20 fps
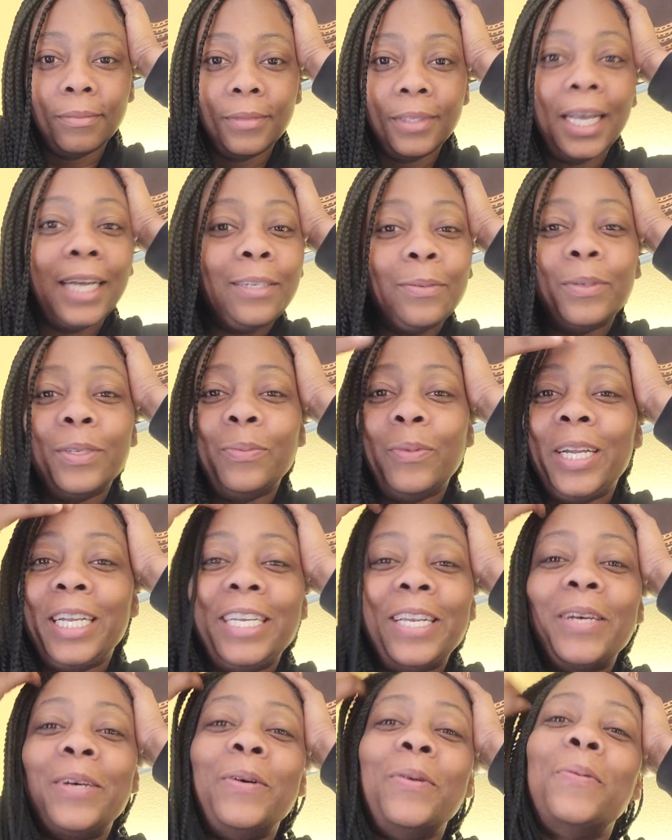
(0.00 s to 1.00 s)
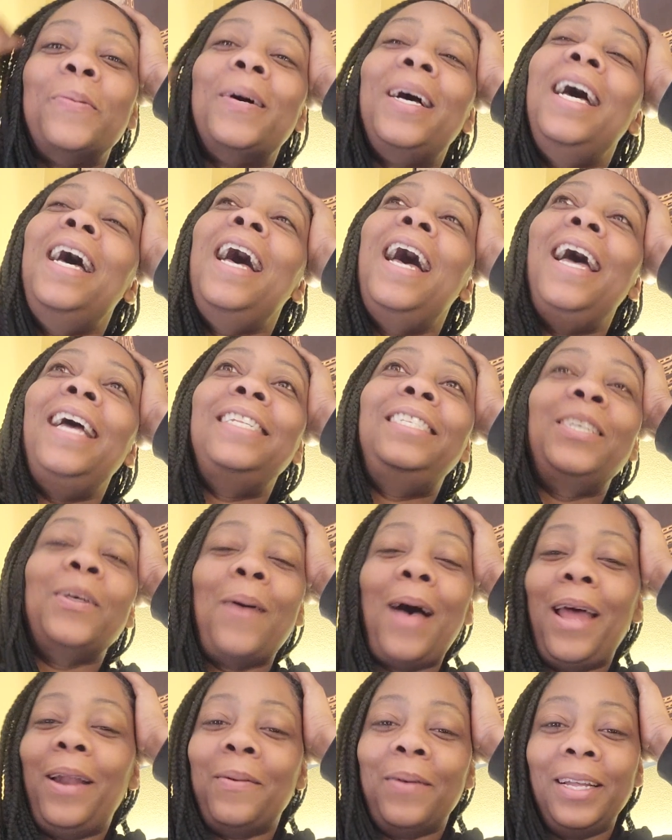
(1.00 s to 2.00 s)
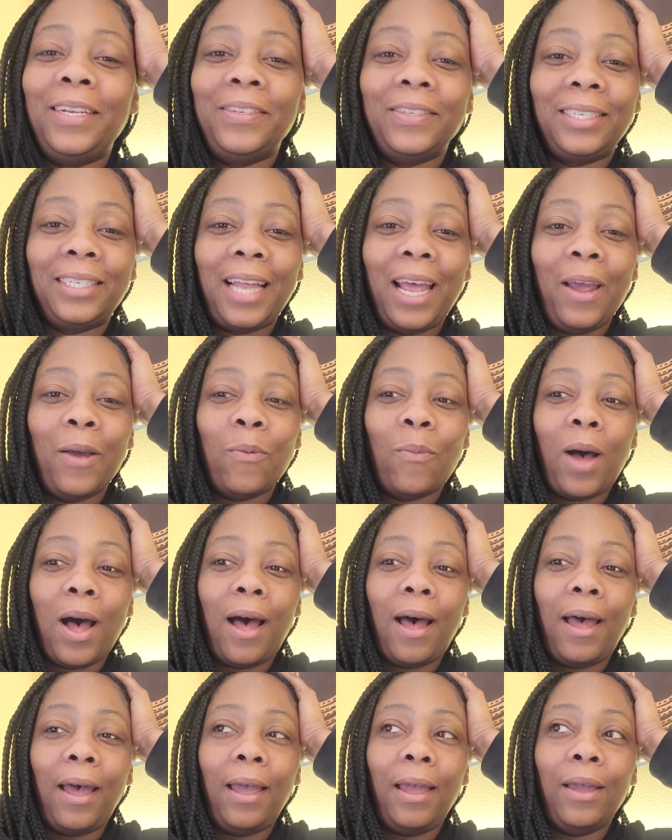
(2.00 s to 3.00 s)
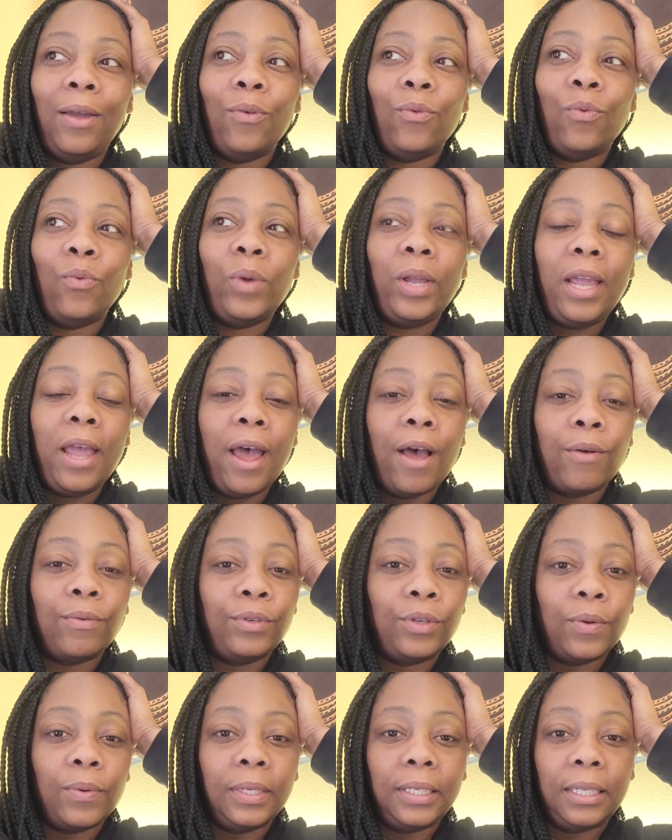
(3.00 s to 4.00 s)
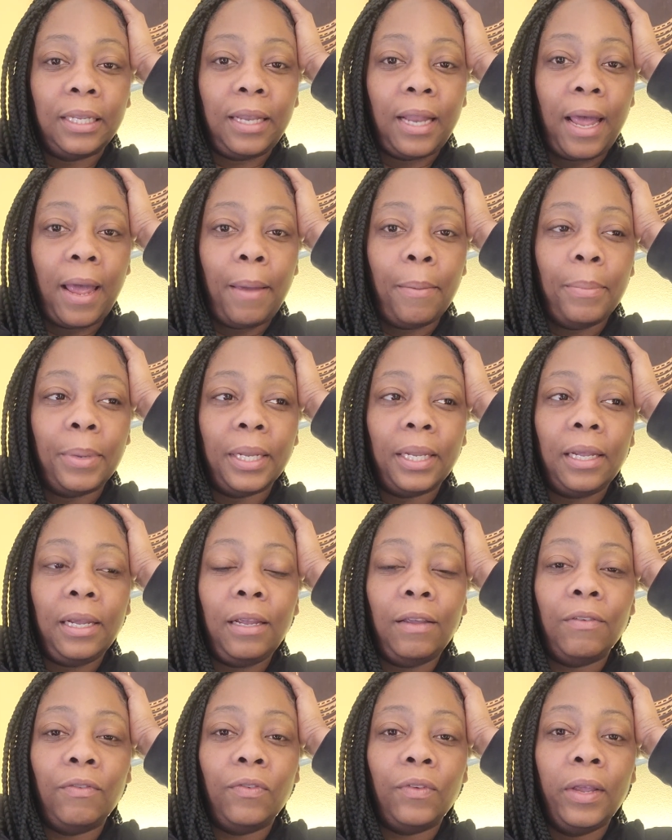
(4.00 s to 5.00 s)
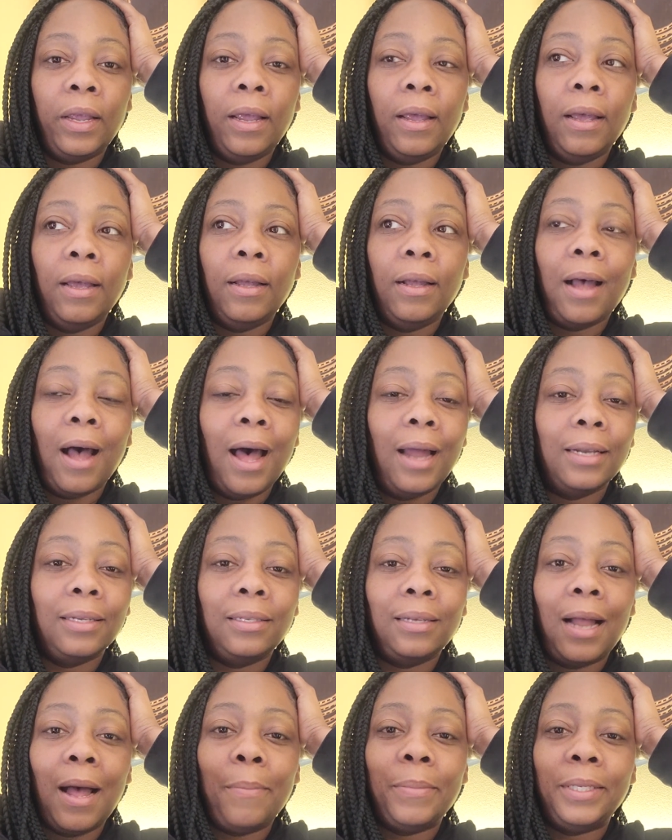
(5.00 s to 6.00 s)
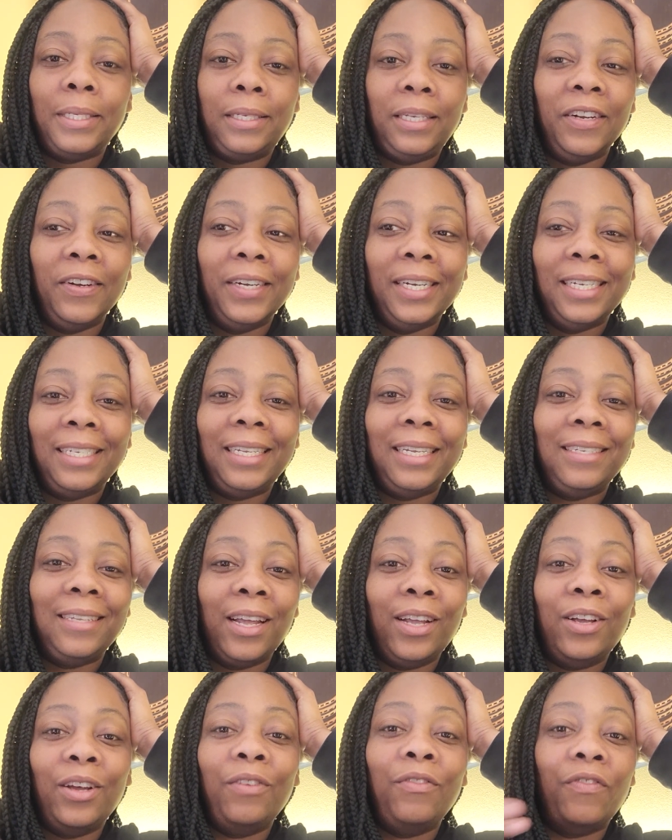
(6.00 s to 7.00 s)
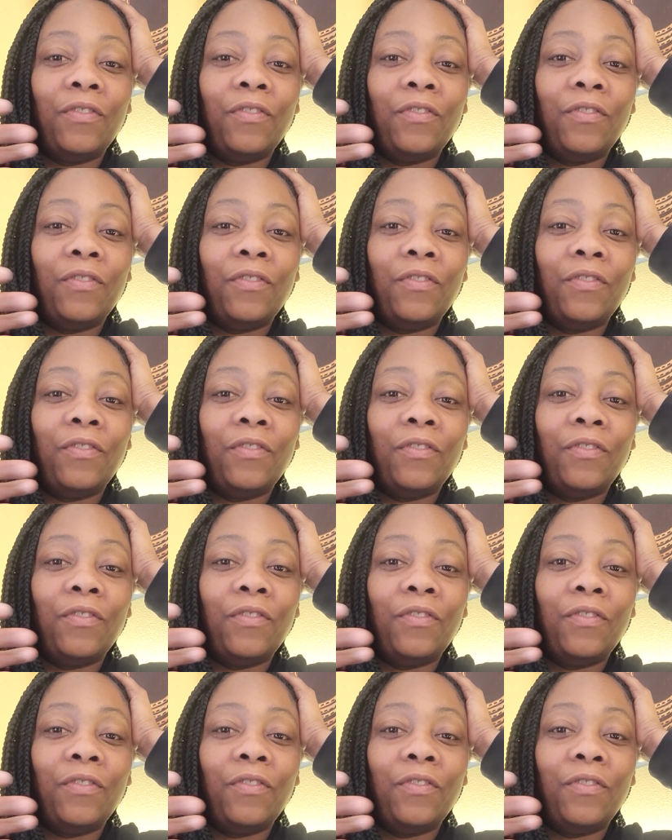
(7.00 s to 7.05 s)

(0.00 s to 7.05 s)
That's what we do. And so I don't understand why we held on to that belief. God is not mysterious. He's a good